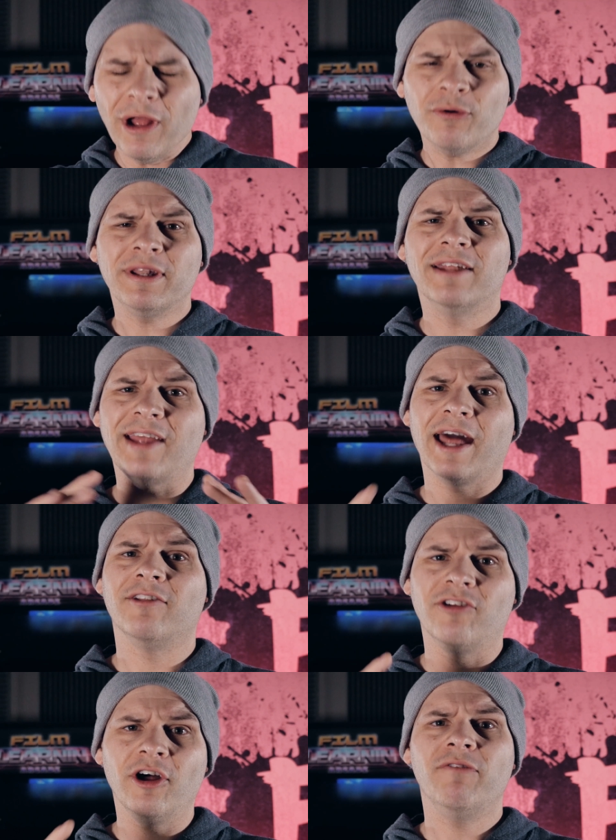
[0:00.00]
We're doing the down
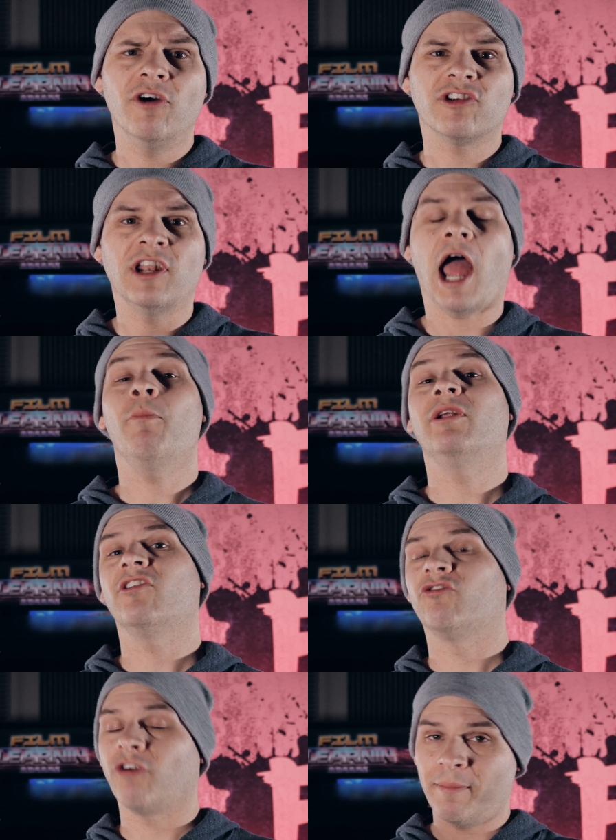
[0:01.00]
and dirty version and we're
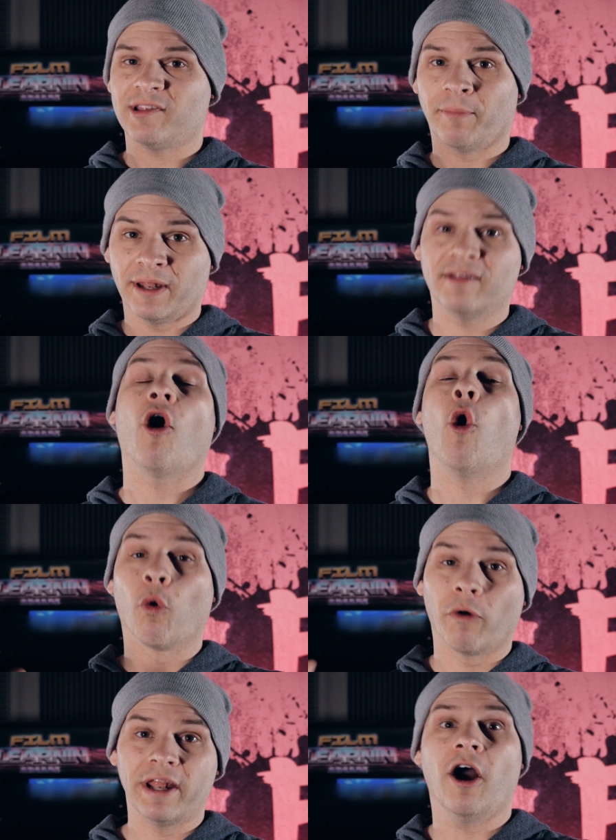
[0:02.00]
just grabbing something that's
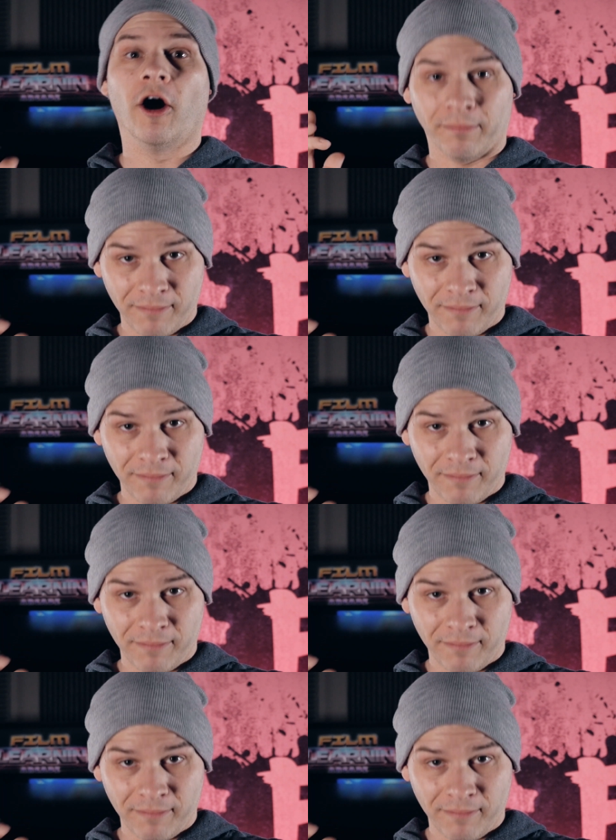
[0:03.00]
already on